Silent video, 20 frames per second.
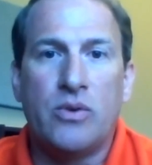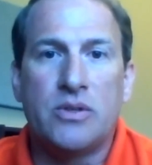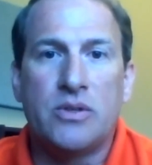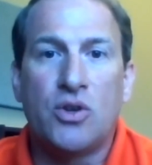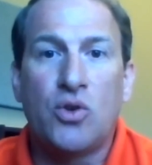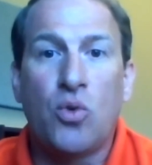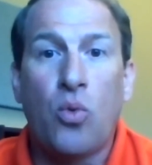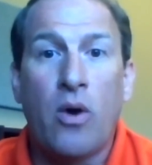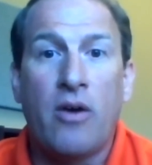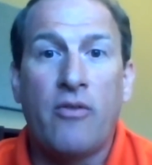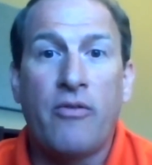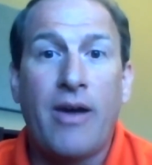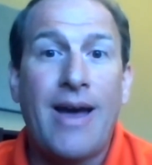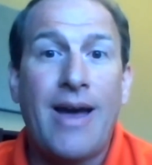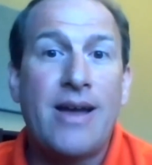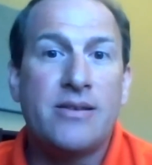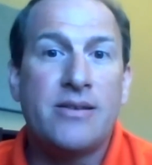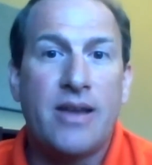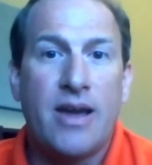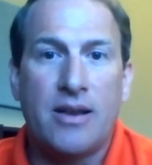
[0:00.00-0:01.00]
was a 12
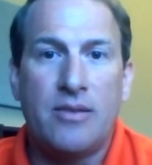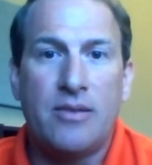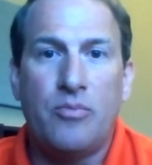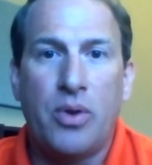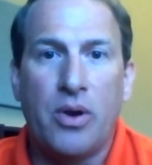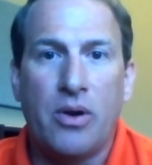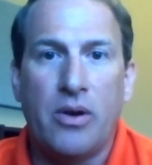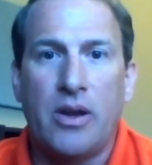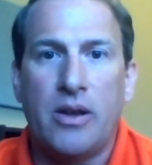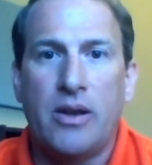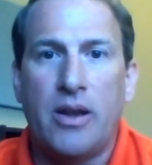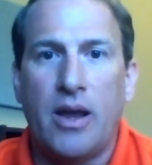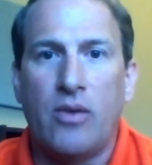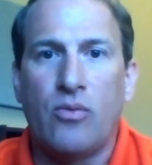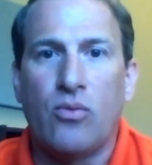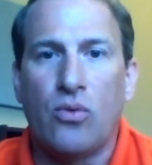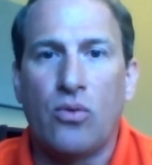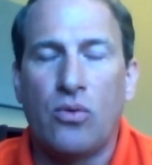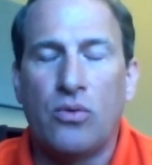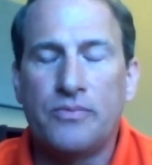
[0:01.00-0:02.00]
contact period
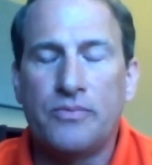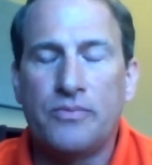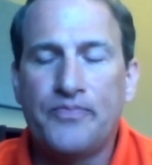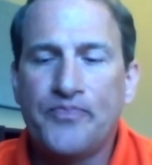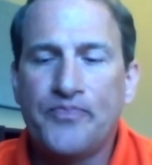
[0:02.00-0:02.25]
day rule.